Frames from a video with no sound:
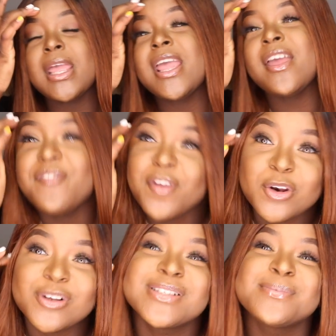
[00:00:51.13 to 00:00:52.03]
If you're
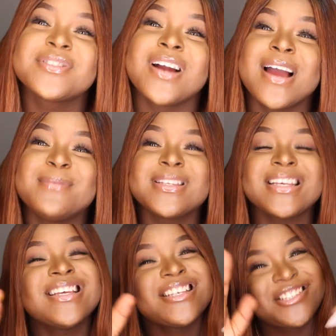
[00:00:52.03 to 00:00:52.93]
not subscribed,
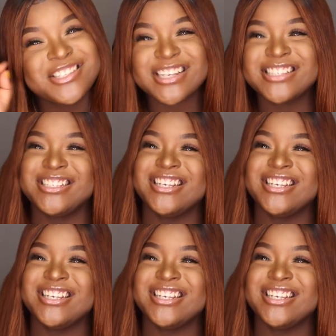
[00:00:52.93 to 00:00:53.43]
it's just